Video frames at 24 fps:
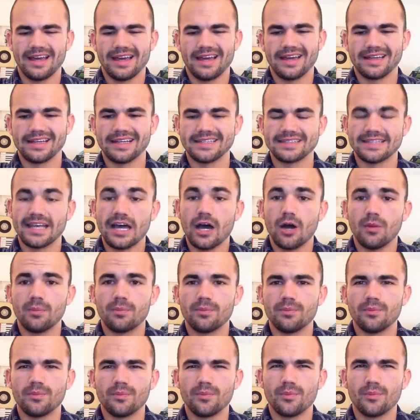I guess,
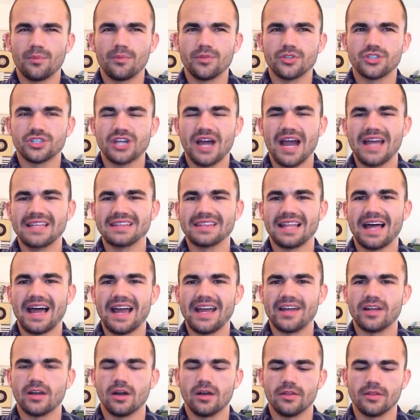help shine
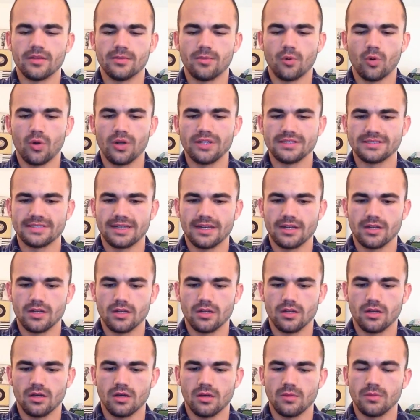light on the points that
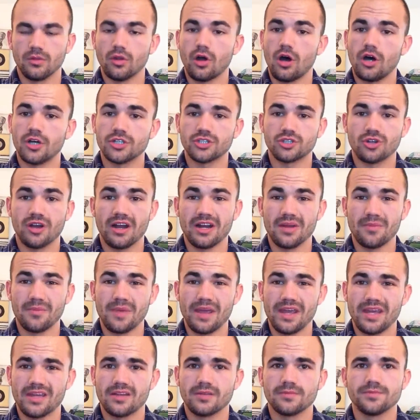um, law is trying to
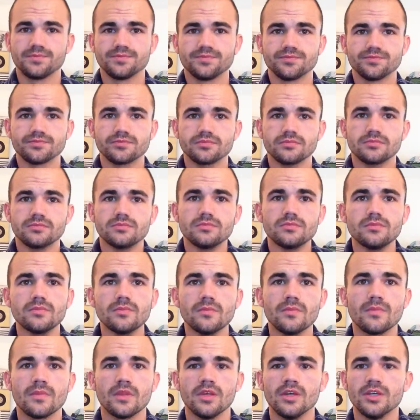make.
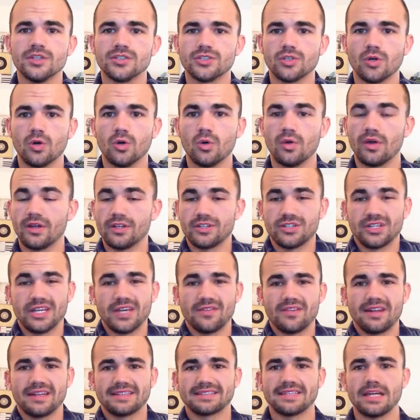So, to
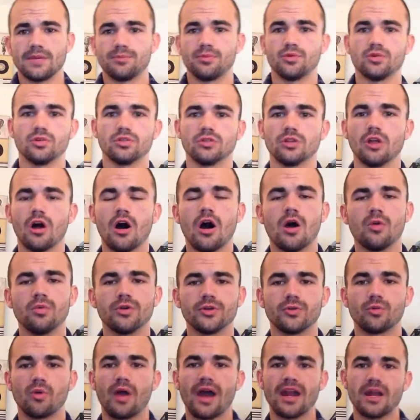give an example, law
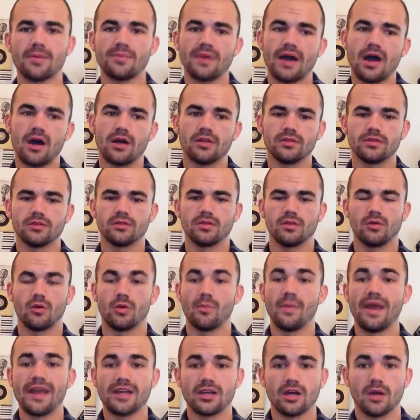would write about or
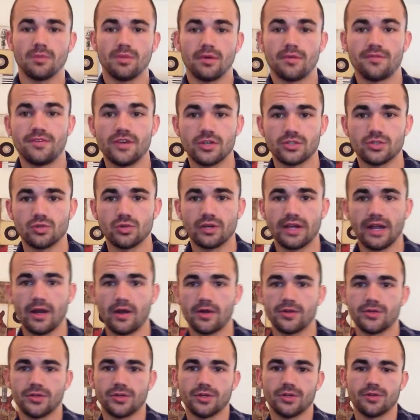make up a fictional
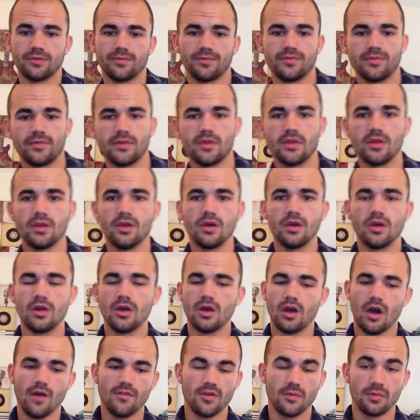character
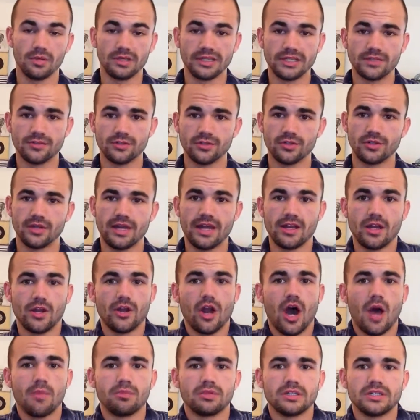of a believer and a
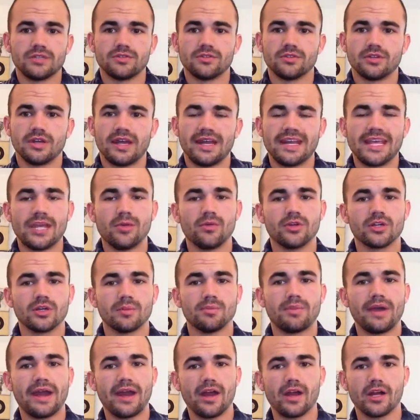non believer, and he would
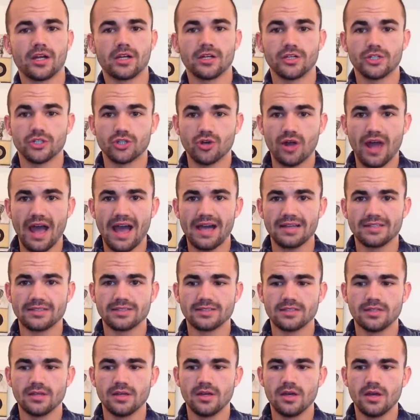compare and
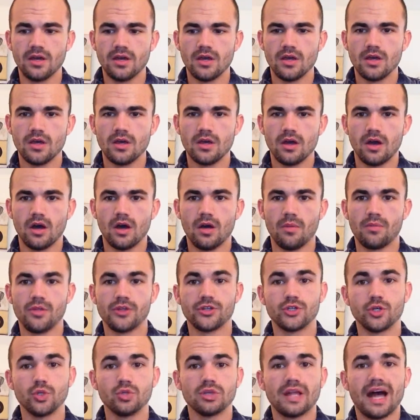contrast um, the
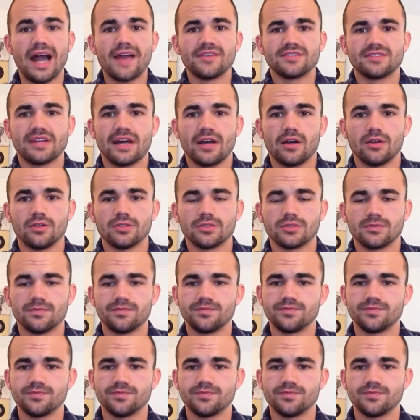two lifestyles.